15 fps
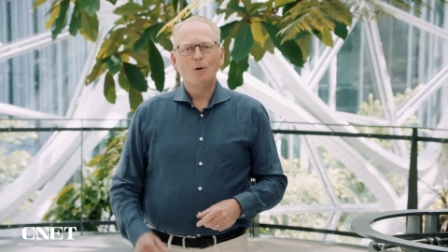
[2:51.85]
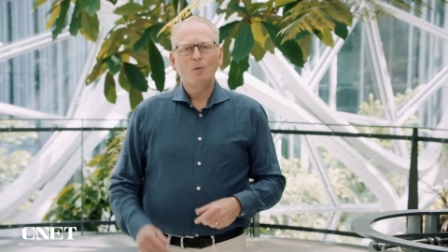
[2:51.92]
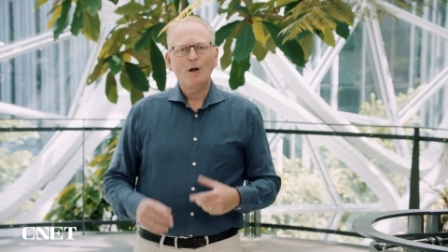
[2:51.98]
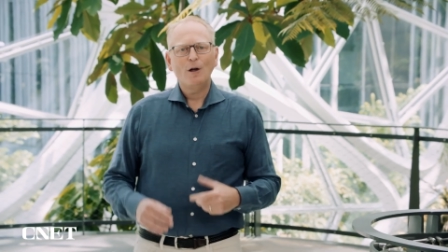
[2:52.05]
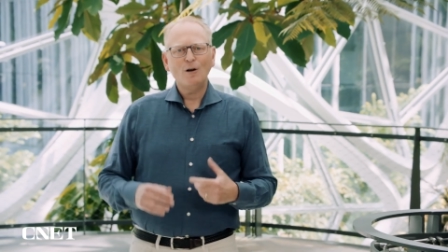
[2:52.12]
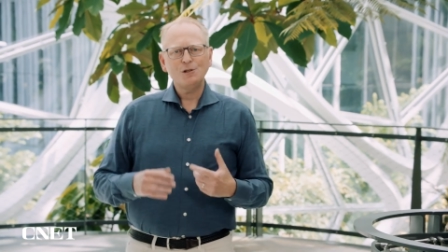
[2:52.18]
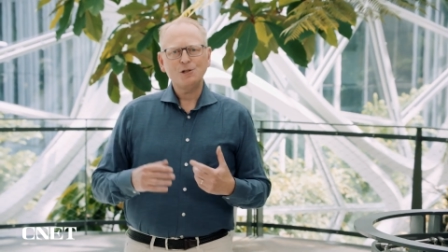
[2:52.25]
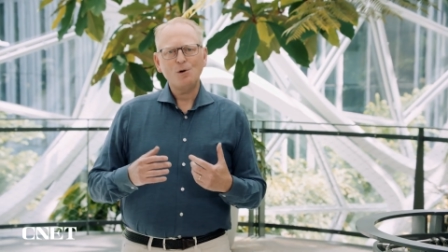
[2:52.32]

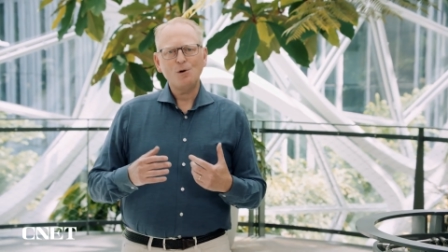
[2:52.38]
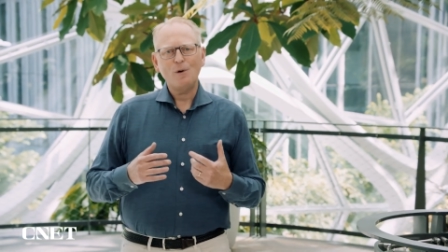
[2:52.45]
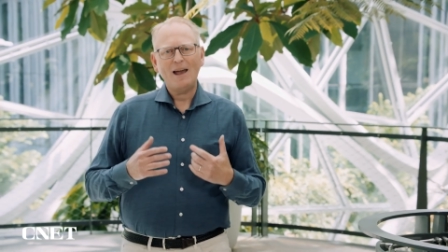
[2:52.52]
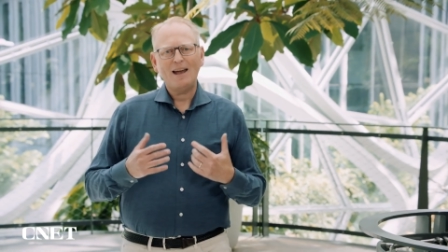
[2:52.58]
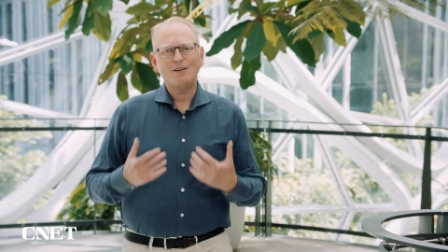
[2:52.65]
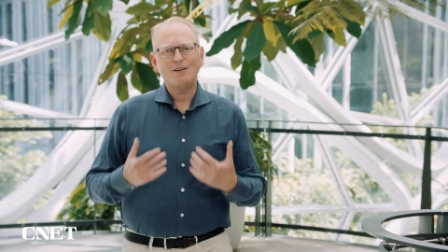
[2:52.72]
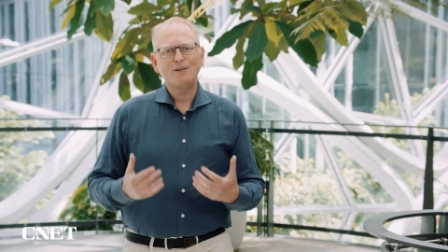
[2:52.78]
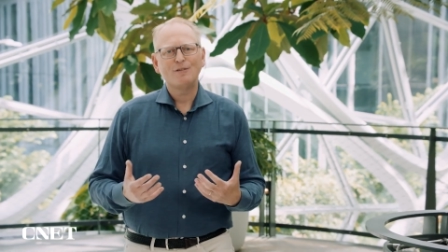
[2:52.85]
We also
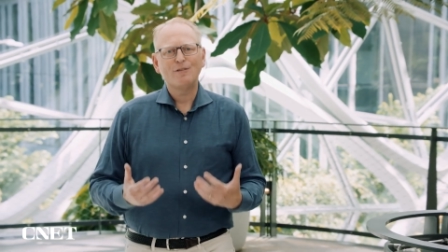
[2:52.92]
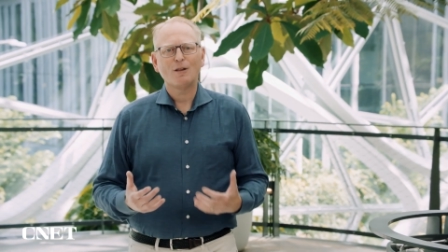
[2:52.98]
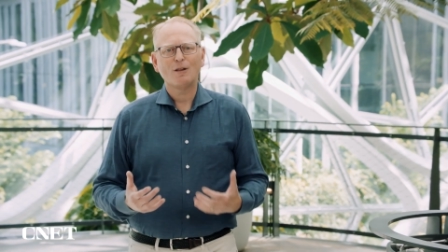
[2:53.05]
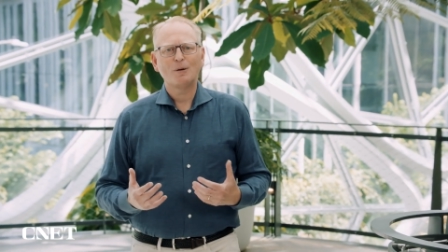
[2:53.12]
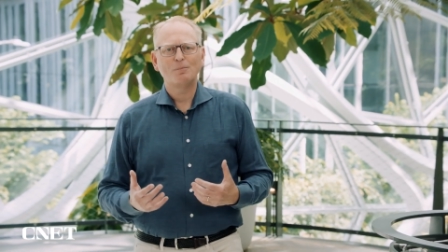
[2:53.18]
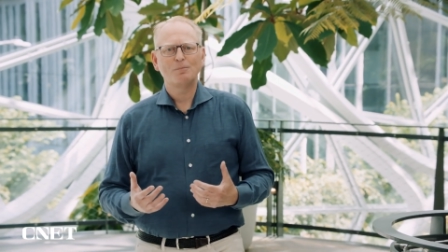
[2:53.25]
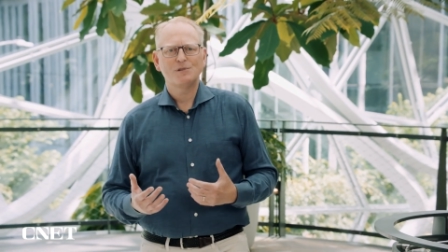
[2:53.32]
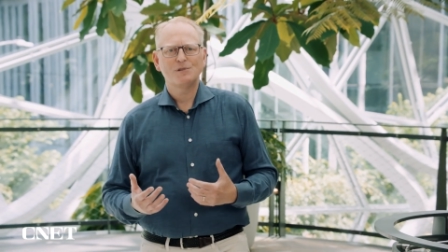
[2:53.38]
had to
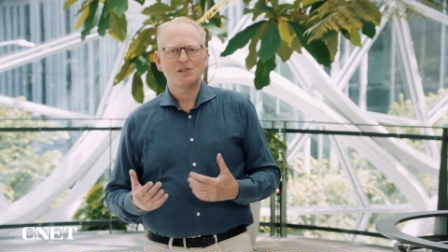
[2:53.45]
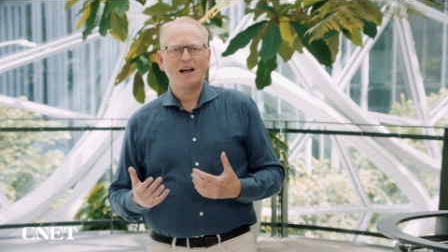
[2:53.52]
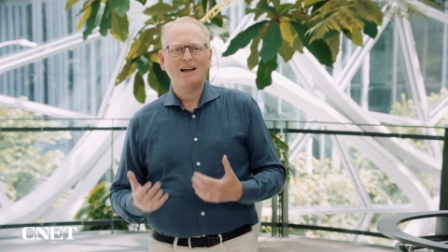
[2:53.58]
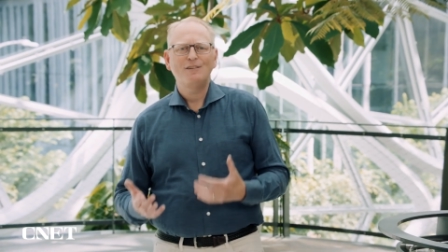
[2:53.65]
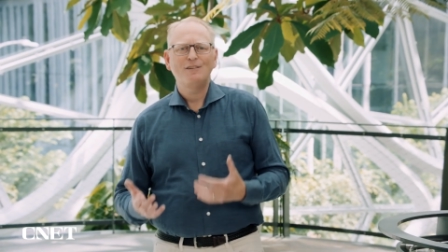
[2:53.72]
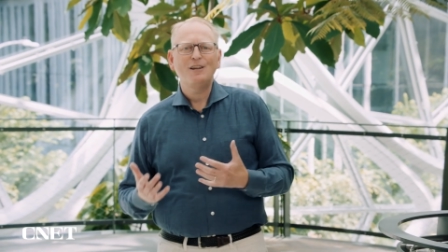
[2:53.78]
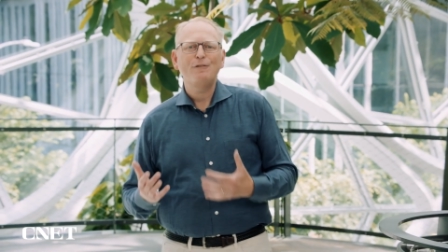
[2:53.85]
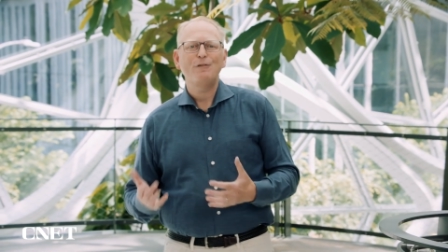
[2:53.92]
develop
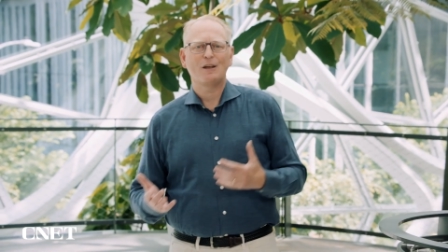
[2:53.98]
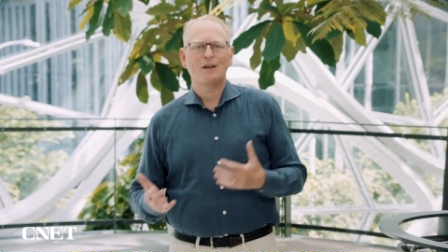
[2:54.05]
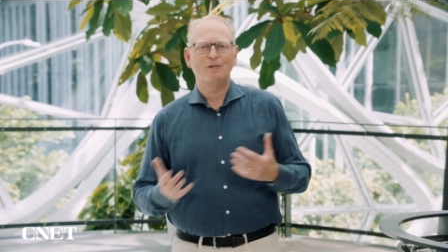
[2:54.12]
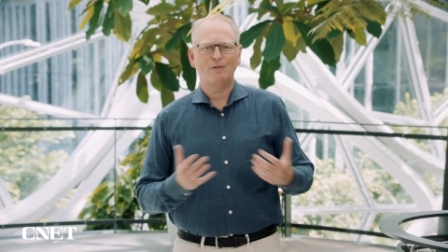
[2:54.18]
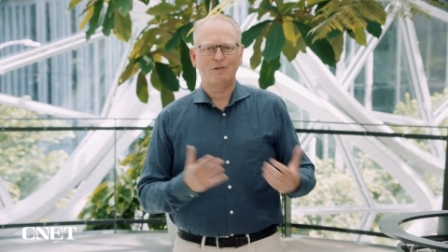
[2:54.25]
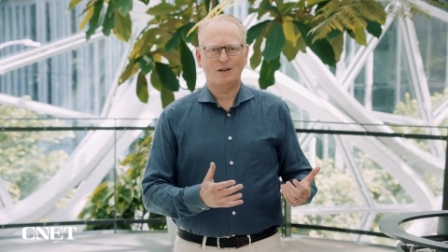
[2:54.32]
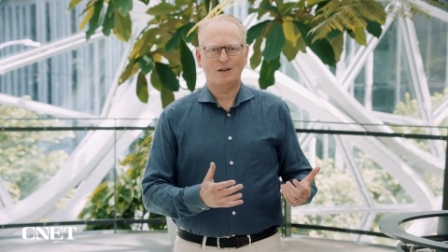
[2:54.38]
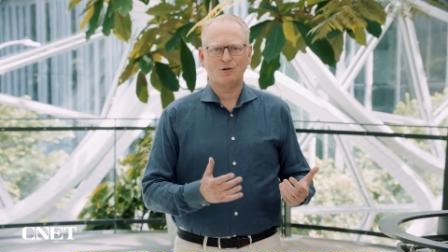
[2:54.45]
scientific
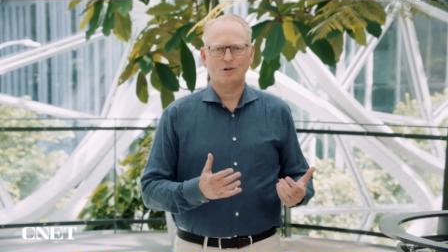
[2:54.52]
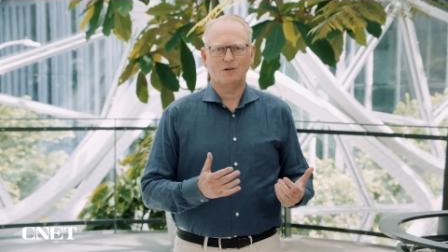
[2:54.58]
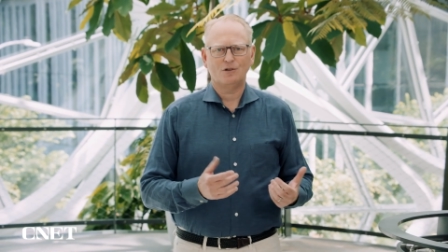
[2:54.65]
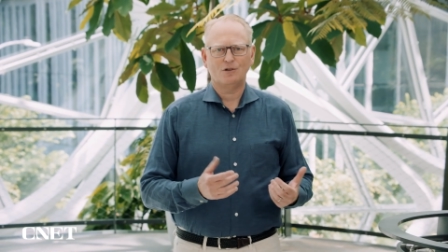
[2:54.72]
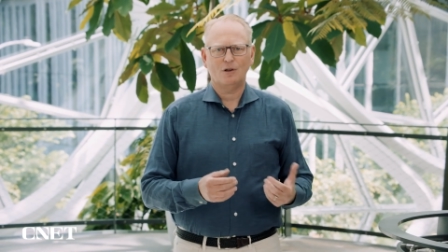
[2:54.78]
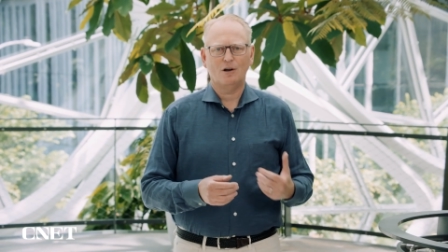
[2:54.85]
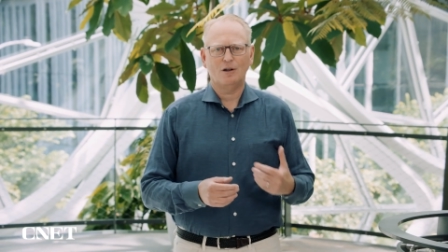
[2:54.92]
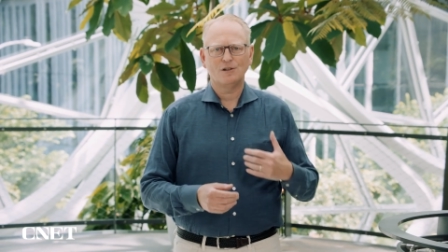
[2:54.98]

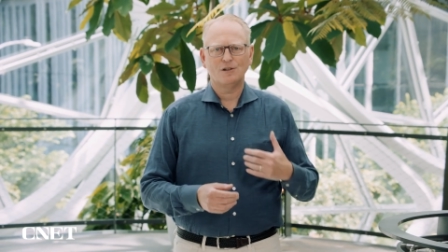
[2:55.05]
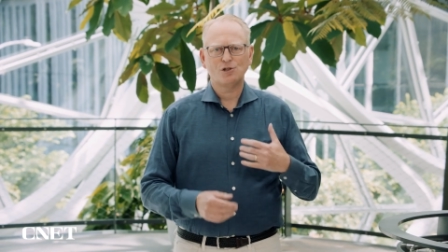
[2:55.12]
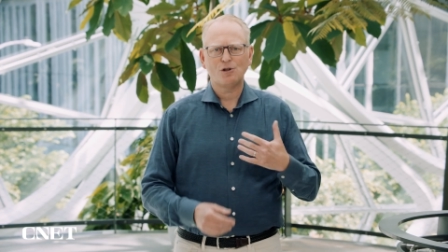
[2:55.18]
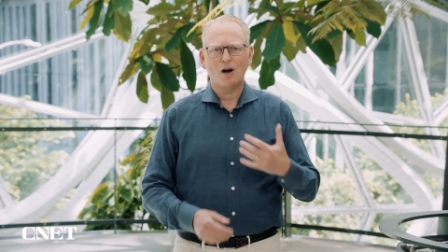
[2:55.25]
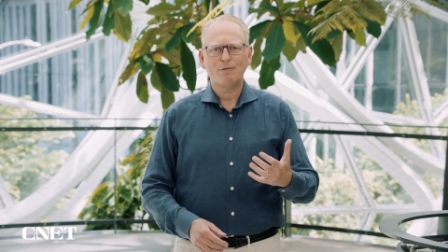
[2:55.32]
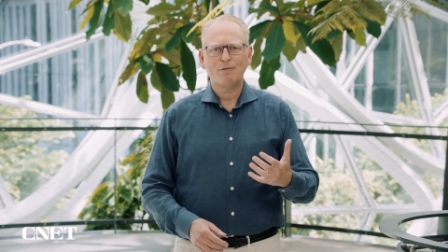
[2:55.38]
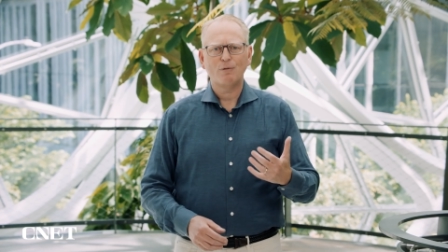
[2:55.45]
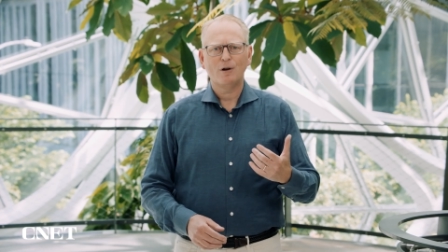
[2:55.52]
innovations on the
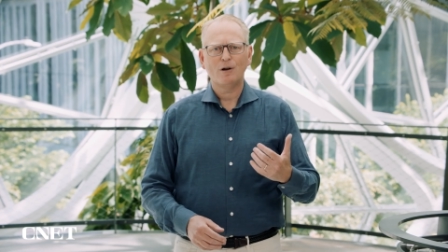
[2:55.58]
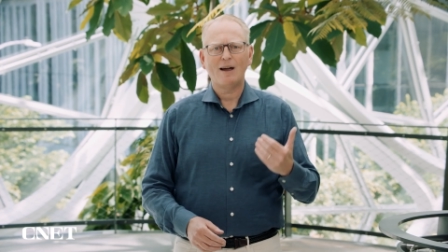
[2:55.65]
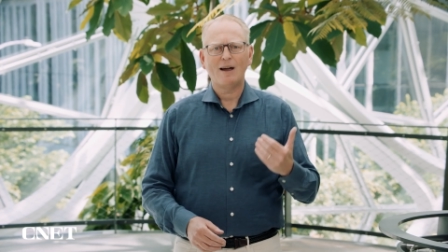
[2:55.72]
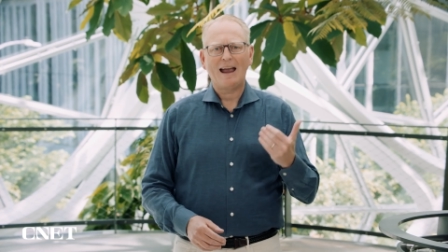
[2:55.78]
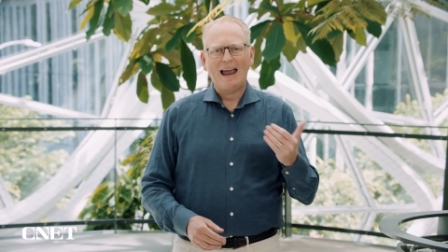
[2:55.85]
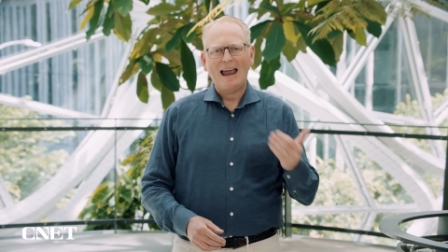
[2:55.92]
software